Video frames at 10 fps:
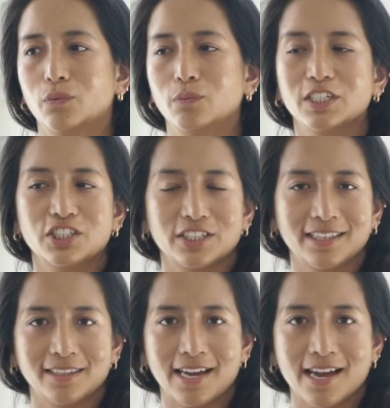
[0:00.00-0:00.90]
which
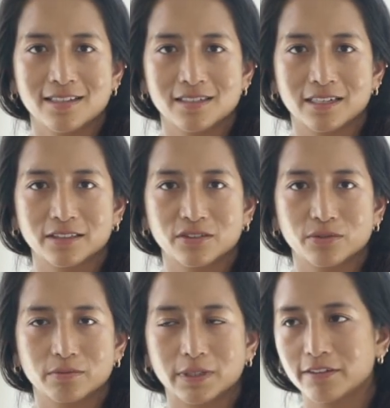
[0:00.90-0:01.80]
in the end
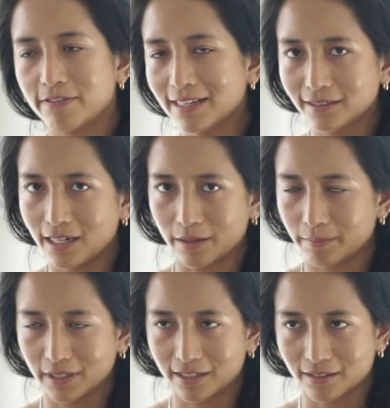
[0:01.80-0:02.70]
it's really
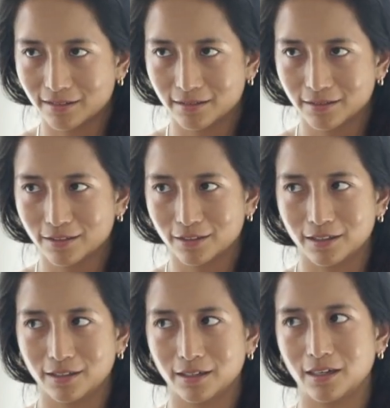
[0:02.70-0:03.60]
fascinating because
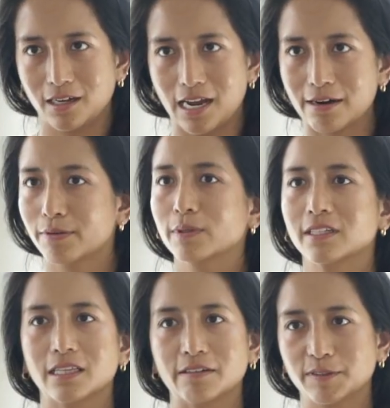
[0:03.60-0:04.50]

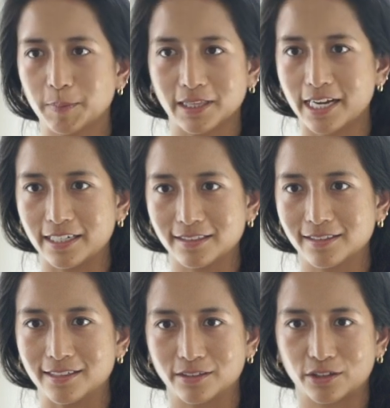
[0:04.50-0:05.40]
everyone that loves
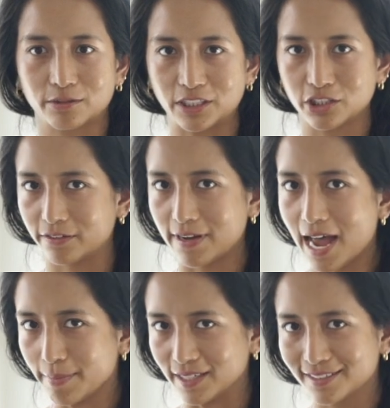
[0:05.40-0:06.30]
Pilates is a creature of
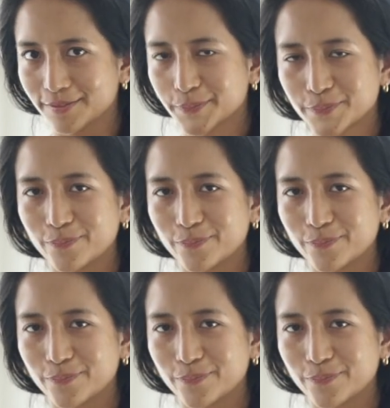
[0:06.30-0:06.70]
habits.